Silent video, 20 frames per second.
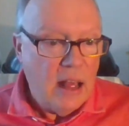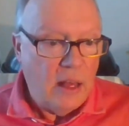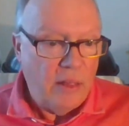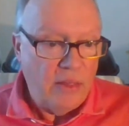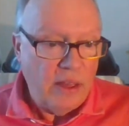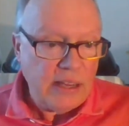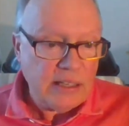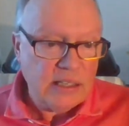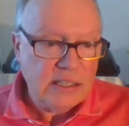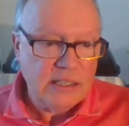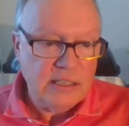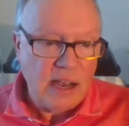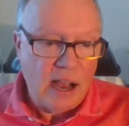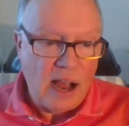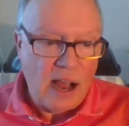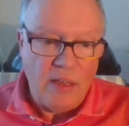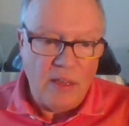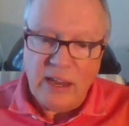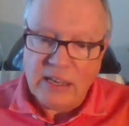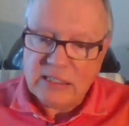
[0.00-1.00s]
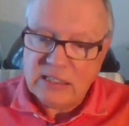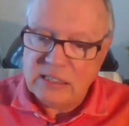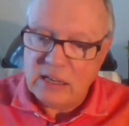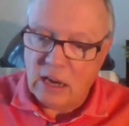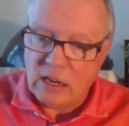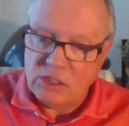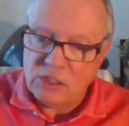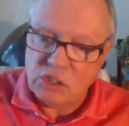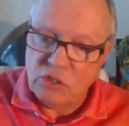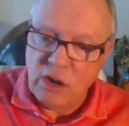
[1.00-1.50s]
Uh, this uh, this
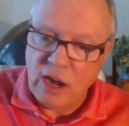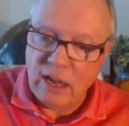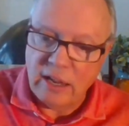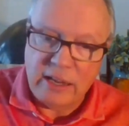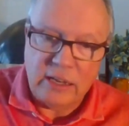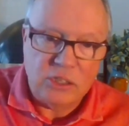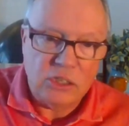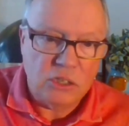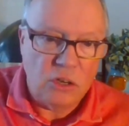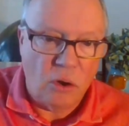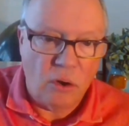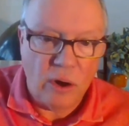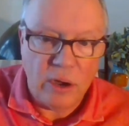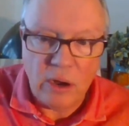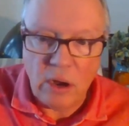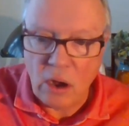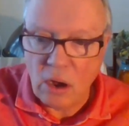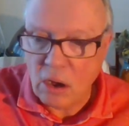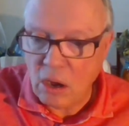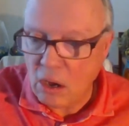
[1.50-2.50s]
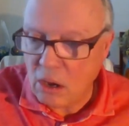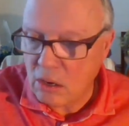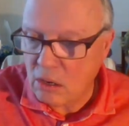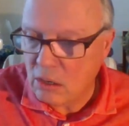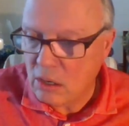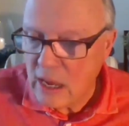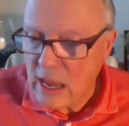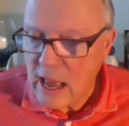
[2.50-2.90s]
Australia story, huh?